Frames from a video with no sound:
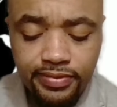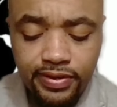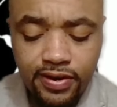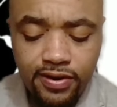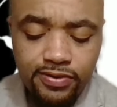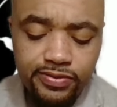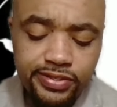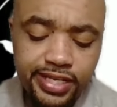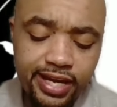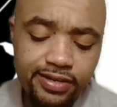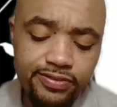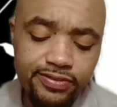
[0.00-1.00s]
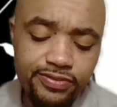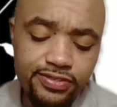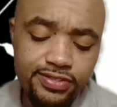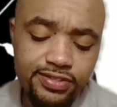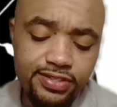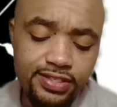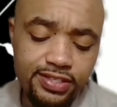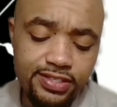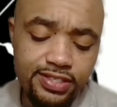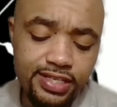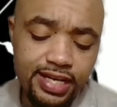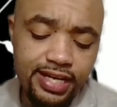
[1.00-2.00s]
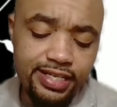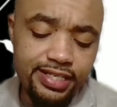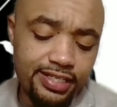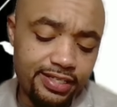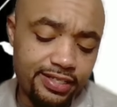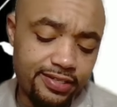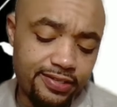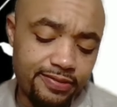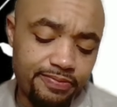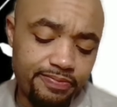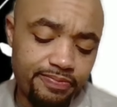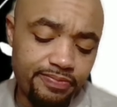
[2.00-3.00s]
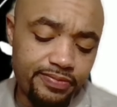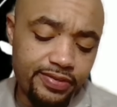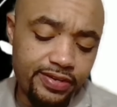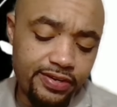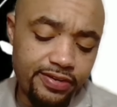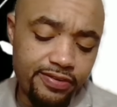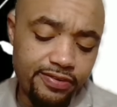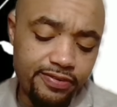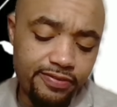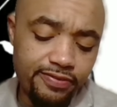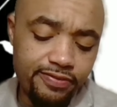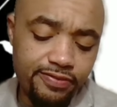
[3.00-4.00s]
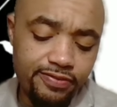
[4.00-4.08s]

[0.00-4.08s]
Arnold tackles this idea of